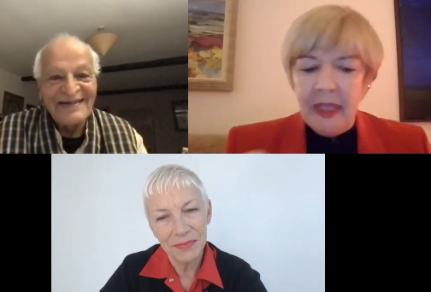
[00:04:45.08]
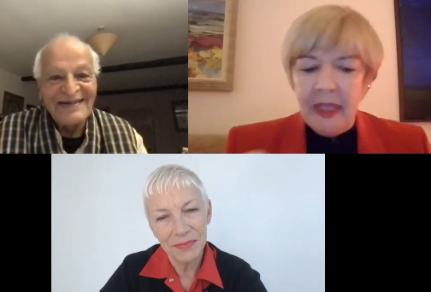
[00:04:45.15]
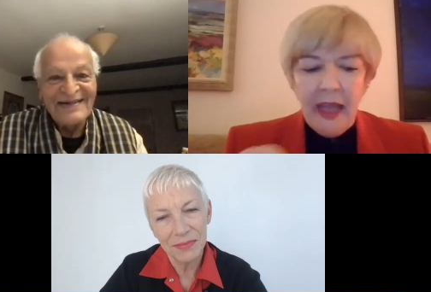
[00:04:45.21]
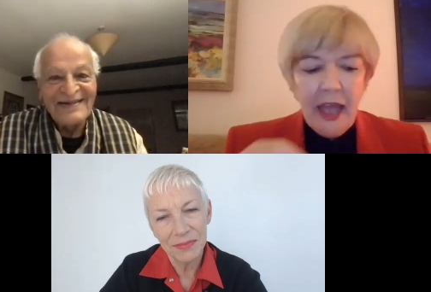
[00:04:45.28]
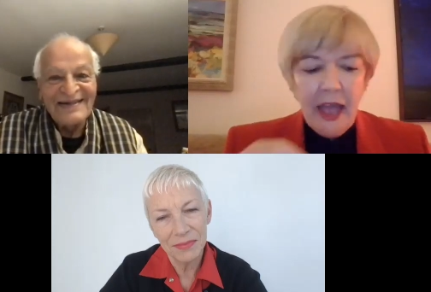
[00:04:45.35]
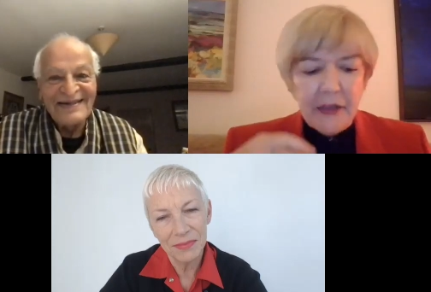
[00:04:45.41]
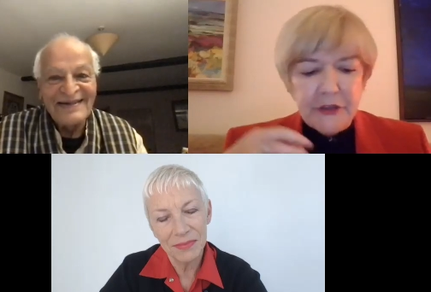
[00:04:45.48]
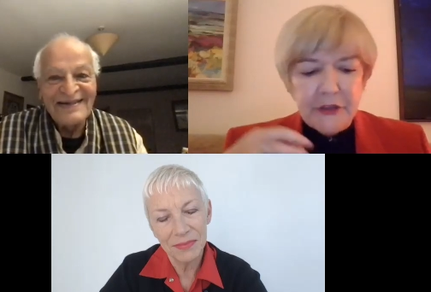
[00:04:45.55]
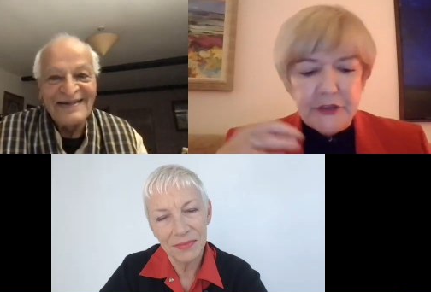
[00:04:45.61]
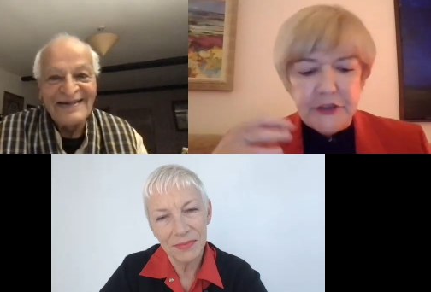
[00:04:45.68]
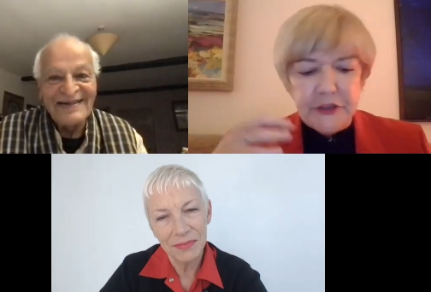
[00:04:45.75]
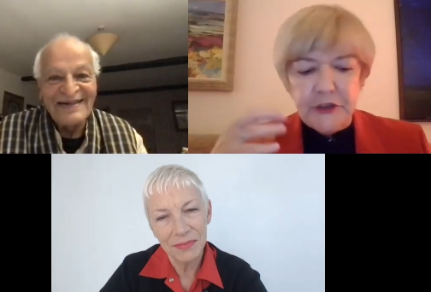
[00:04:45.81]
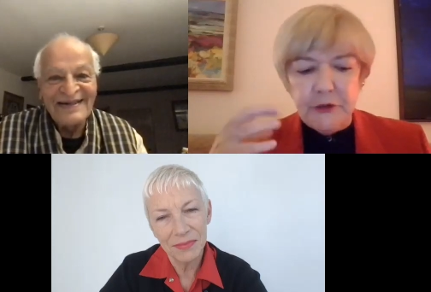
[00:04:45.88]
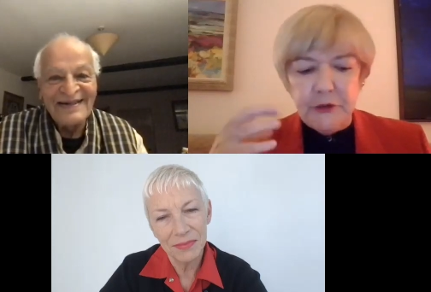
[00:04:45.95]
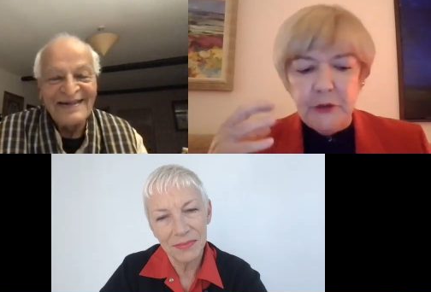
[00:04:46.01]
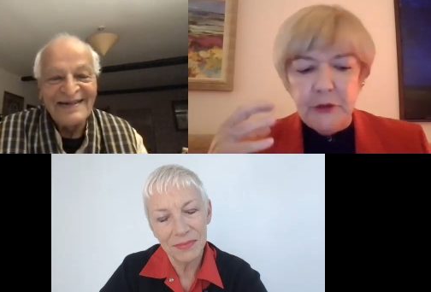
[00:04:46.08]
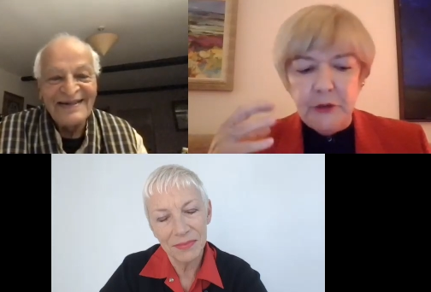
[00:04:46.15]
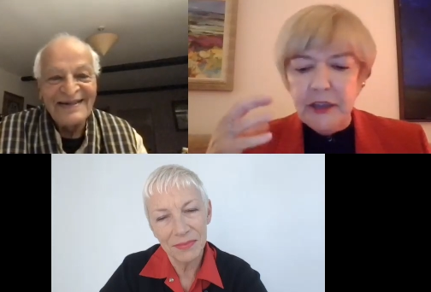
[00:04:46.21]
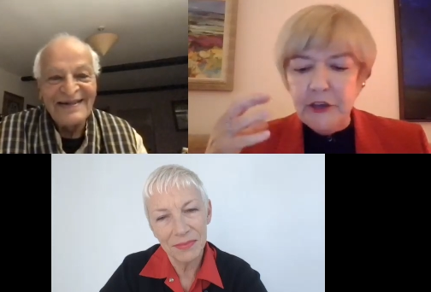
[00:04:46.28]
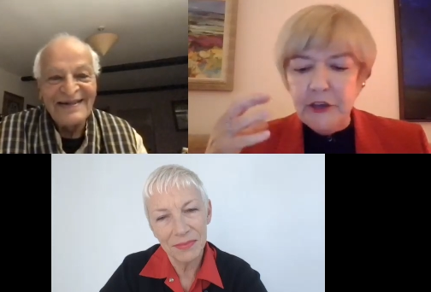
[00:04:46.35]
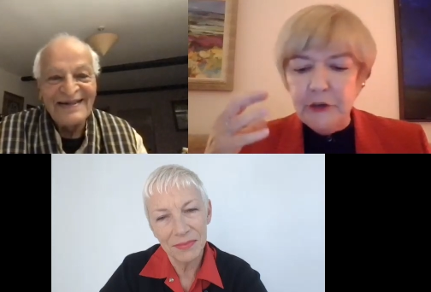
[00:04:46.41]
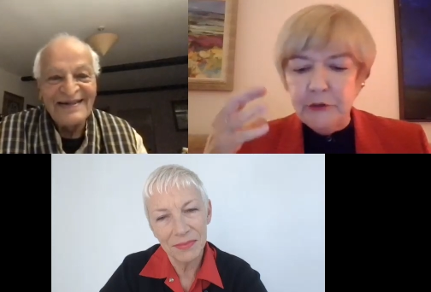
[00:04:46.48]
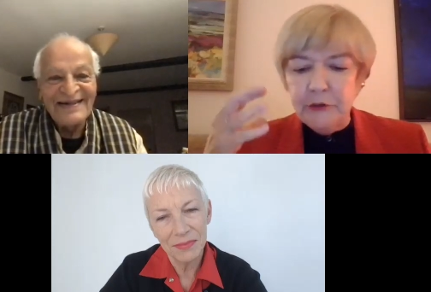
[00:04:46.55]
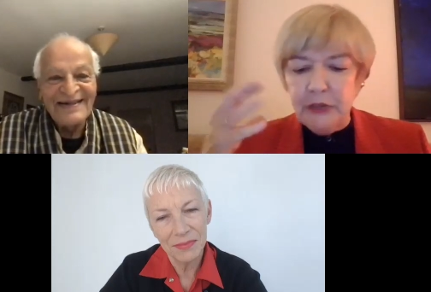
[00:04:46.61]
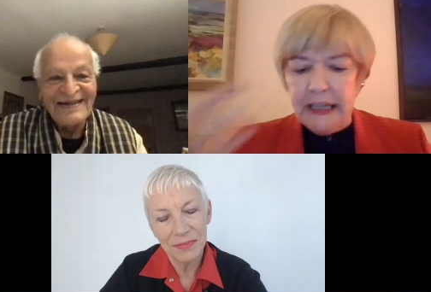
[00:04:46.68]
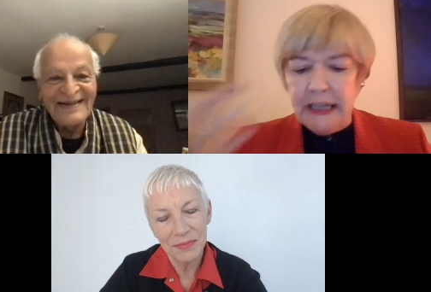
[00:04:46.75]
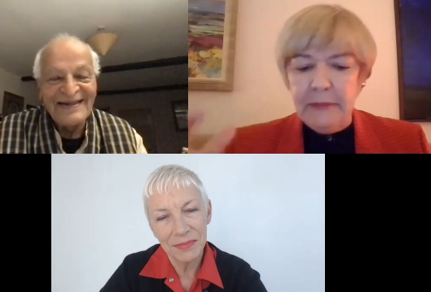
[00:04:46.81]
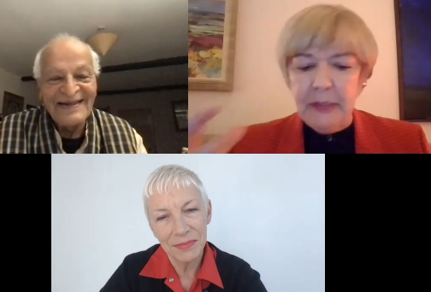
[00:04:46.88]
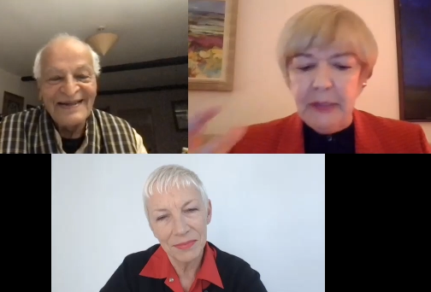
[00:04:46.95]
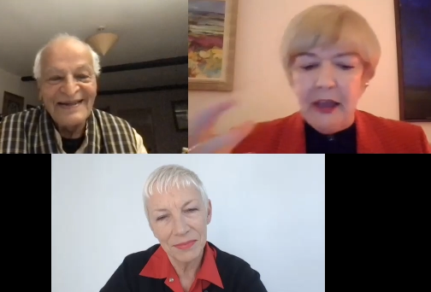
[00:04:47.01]
Speaker 1: How did you you really
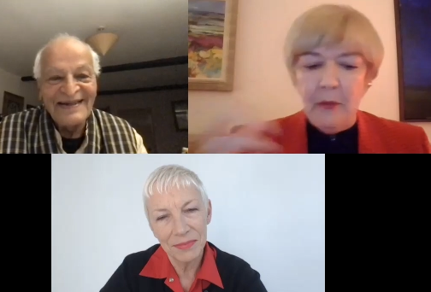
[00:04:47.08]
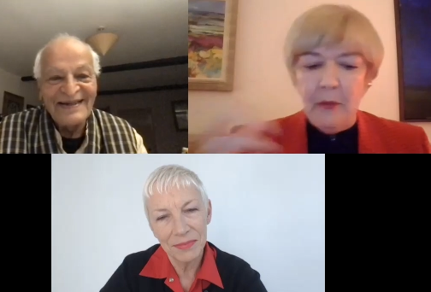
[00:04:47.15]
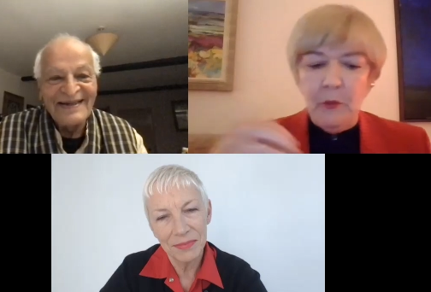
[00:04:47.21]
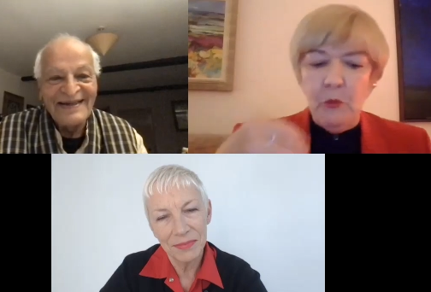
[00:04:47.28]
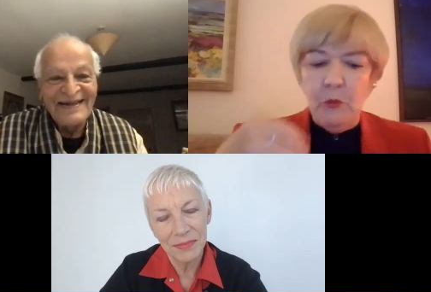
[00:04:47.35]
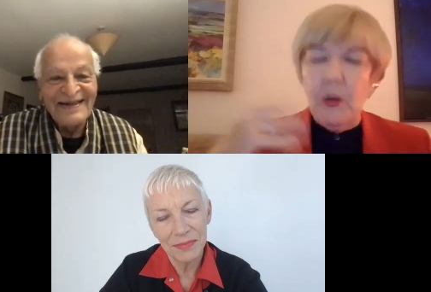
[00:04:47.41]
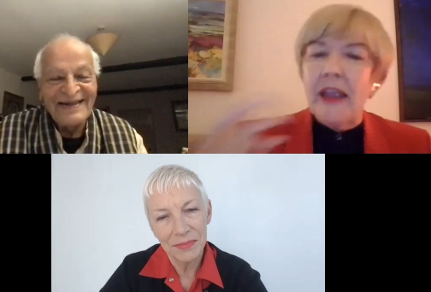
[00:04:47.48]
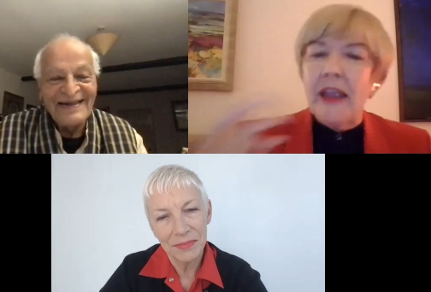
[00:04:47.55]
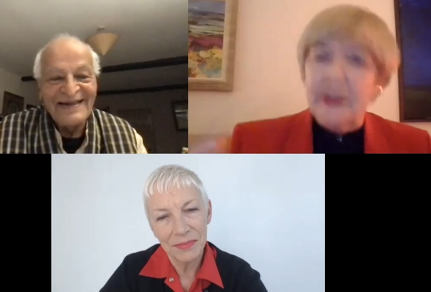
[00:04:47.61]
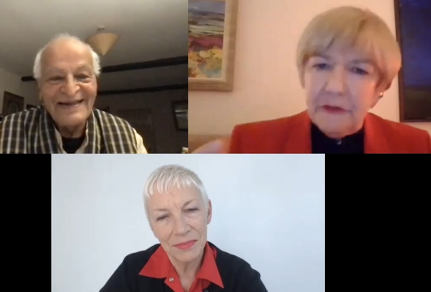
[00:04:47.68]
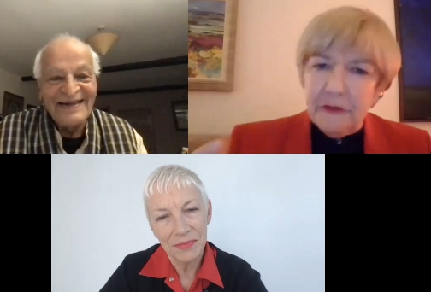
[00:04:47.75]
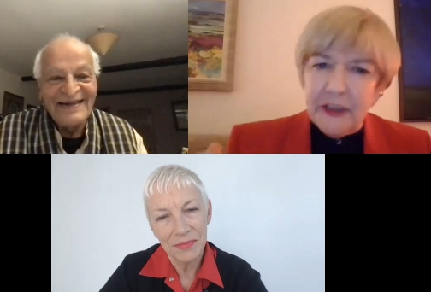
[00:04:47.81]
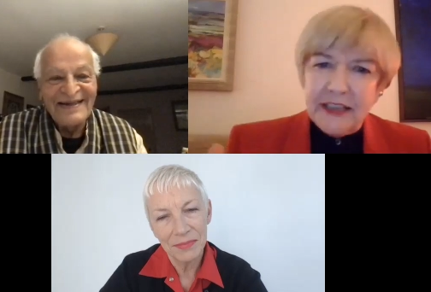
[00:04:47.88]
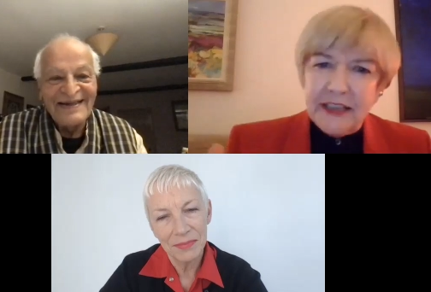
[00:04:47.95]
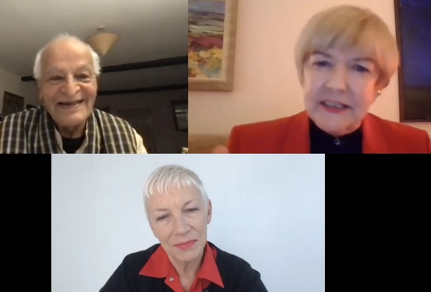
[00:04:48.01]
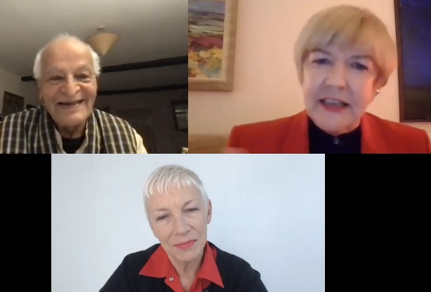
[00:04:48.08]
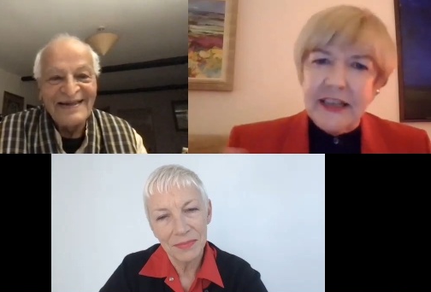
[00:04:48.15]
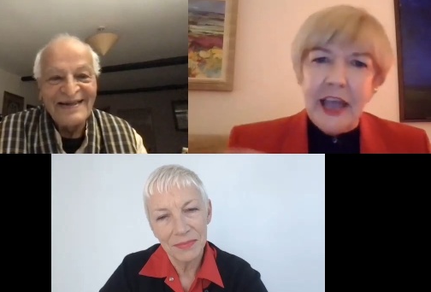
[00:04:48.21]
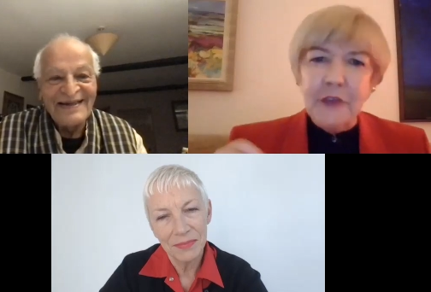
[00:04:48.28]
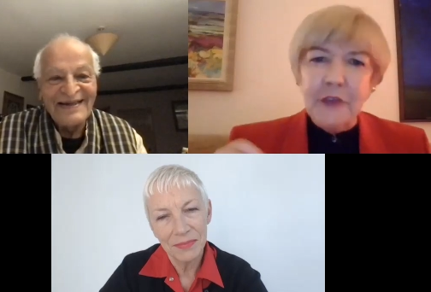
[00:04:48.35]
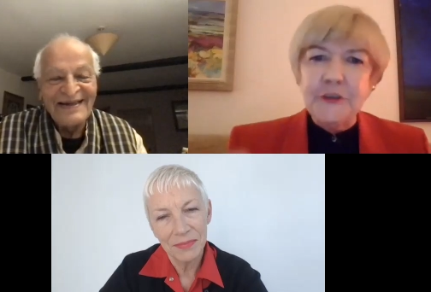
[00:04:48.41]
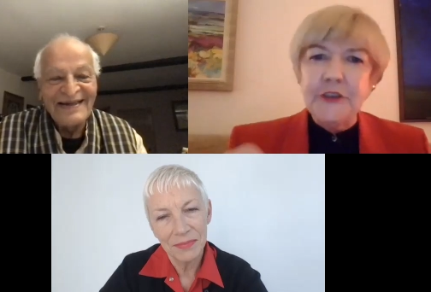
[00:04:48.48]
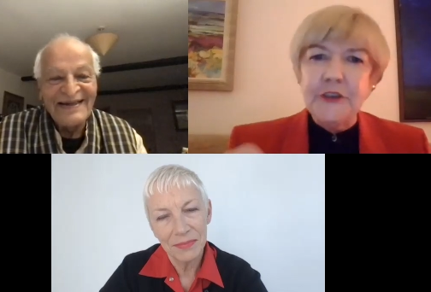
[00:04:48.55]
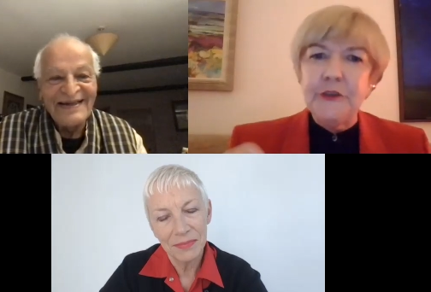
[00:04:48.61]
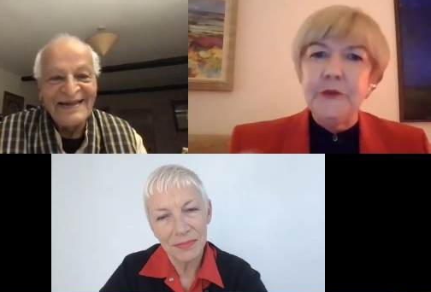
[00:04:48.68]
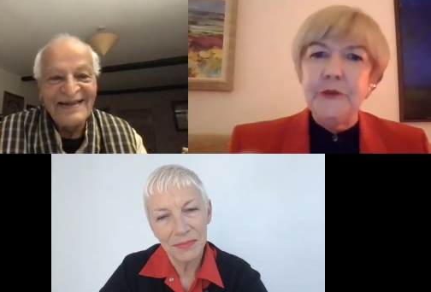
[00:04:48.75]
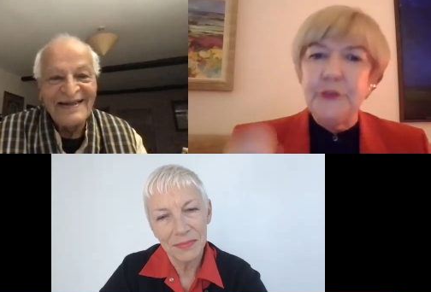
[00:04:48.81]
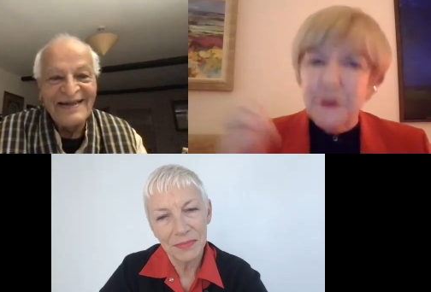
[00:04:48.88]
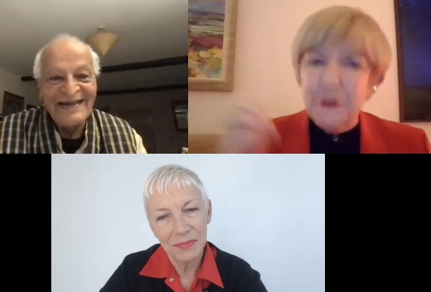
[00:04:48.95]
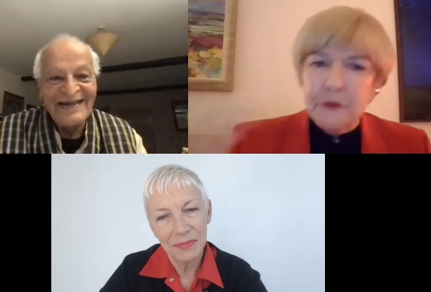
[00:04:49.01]
become aware of it, and how do you
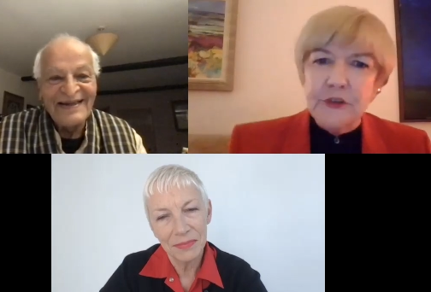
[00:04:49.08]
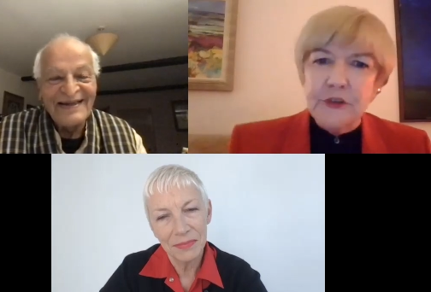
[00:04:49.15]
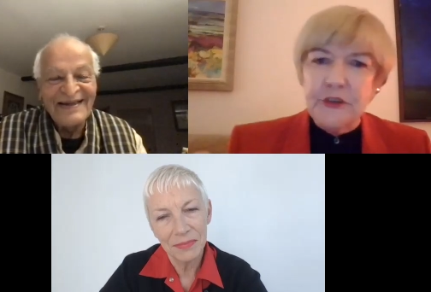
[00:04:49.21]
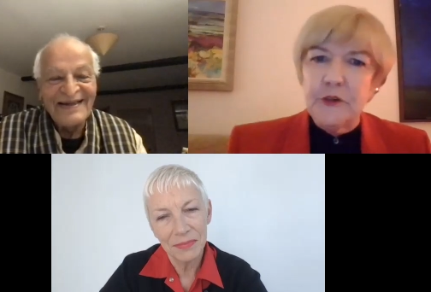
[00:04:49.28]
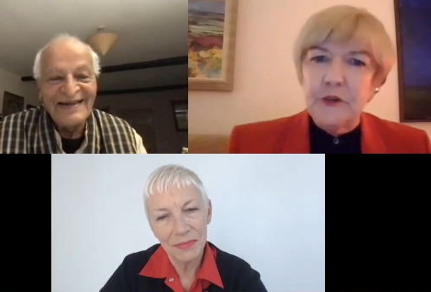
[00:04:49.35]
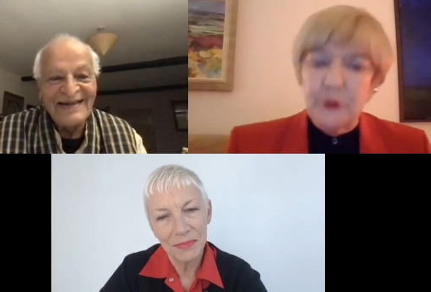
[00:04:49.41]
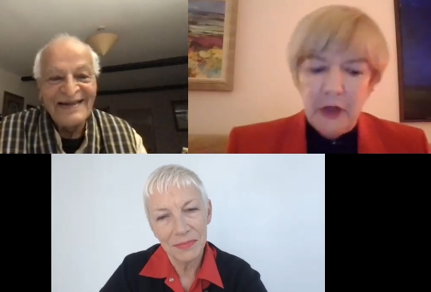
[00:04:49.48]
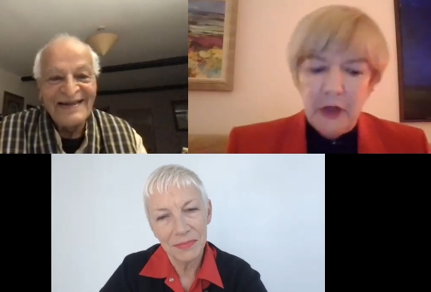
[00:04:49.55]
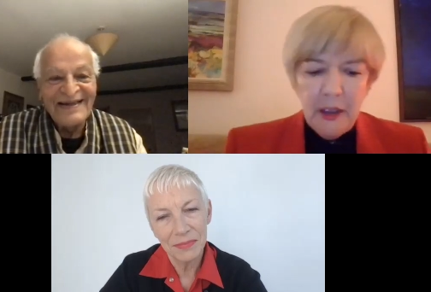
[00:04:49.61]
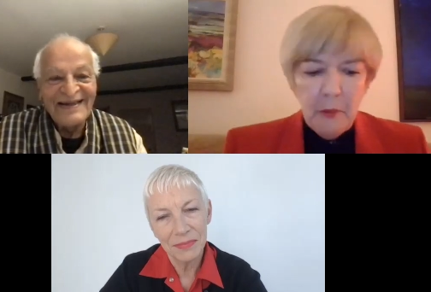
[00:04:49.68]
use your